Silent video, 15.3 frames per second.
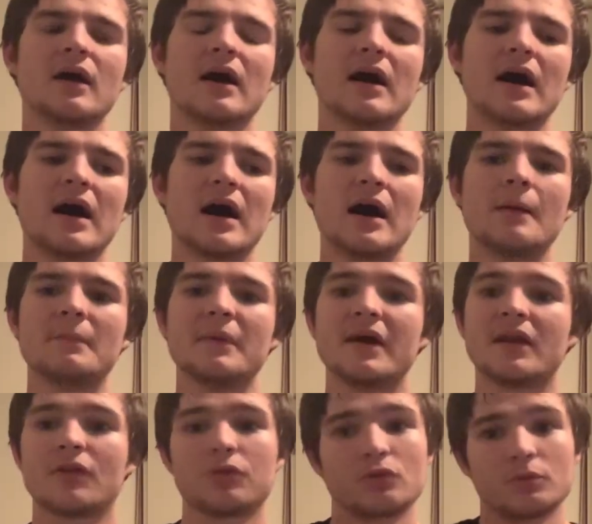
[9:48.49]

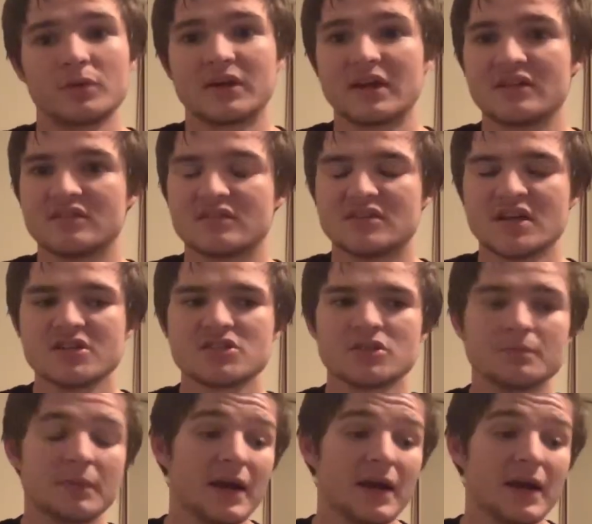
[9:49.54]
and I thought it would get his attention.